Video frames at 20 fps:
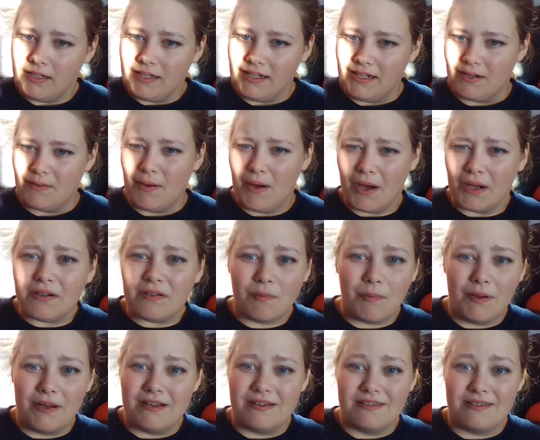you know, 100
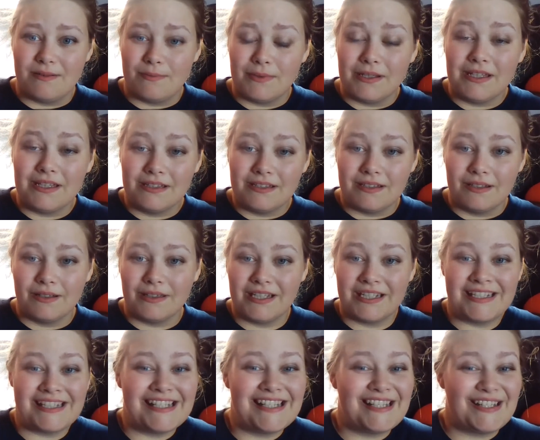pages a week, so
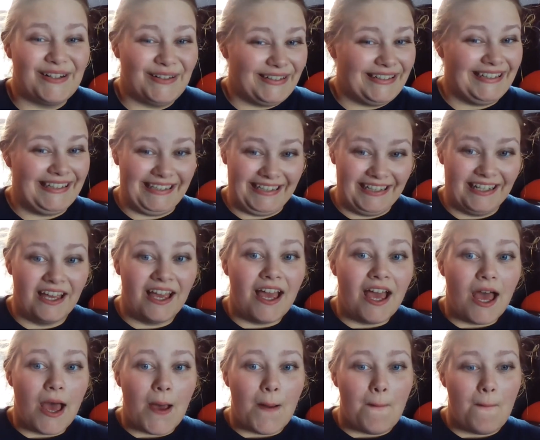this is certainly
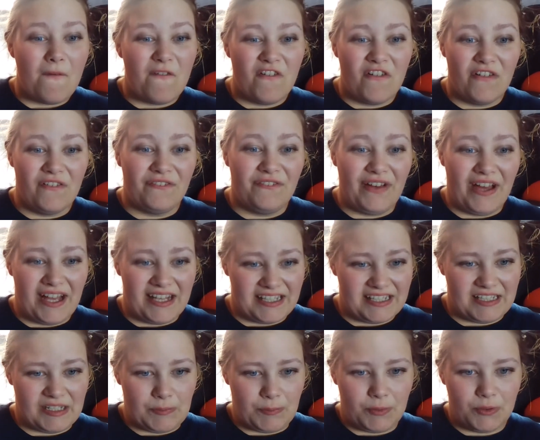a
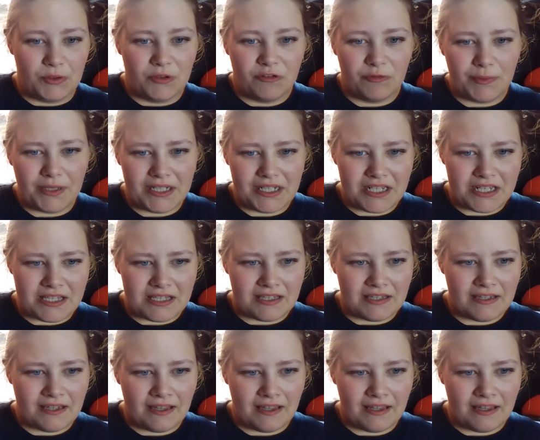vast improvement.